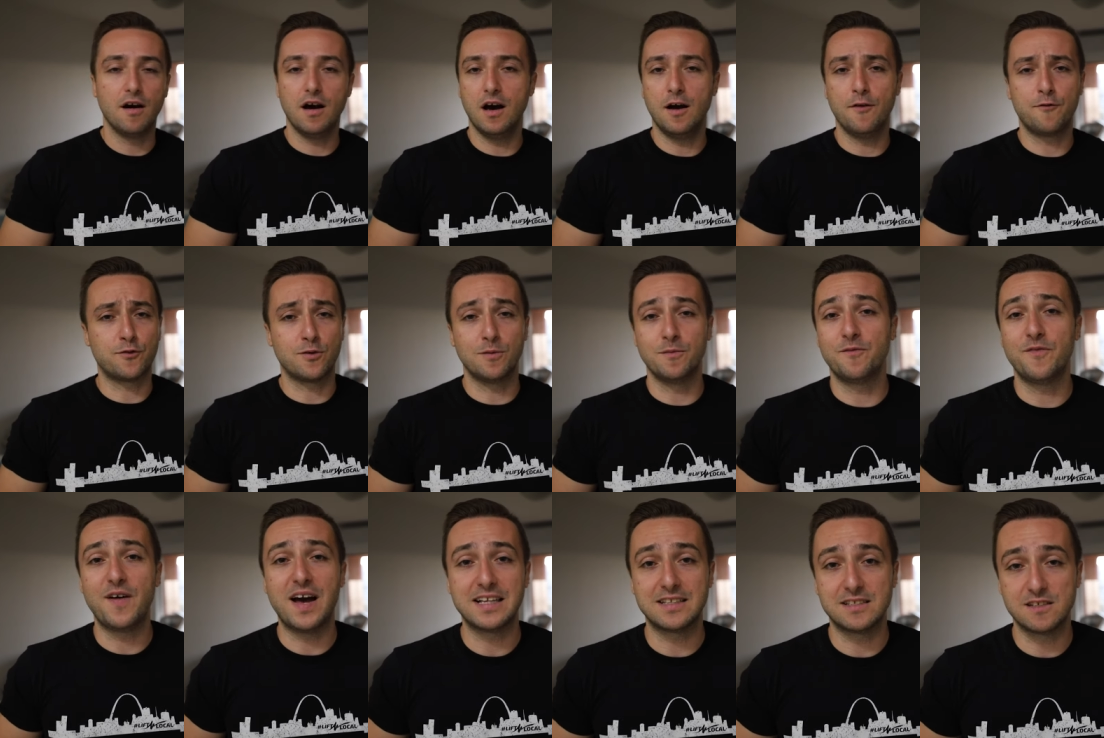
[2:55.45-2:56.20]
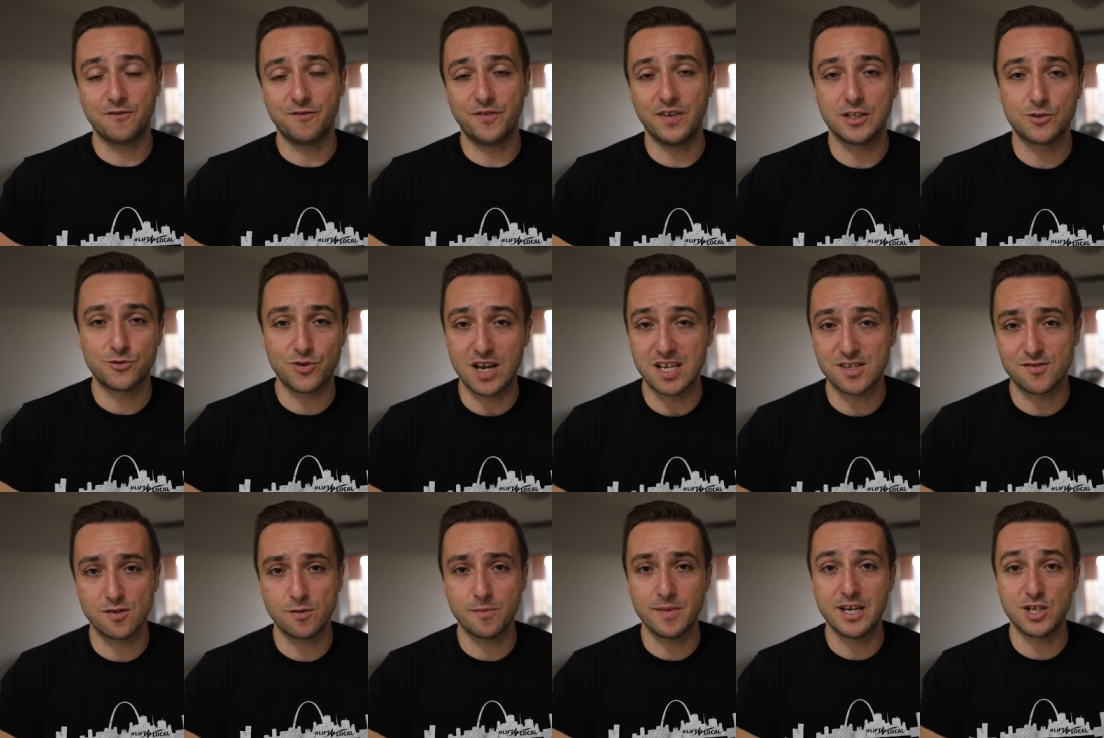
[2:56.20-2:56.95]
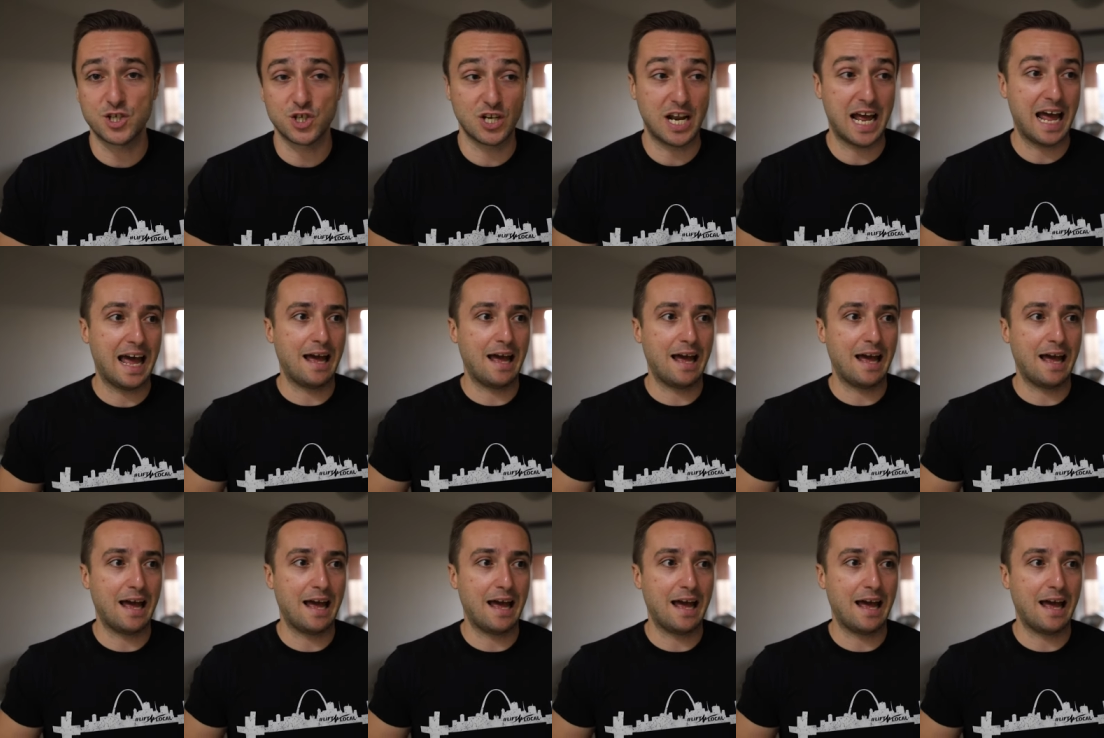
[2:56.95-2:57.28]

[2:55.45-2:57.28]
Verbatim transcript: uh, from fat to fit transformation.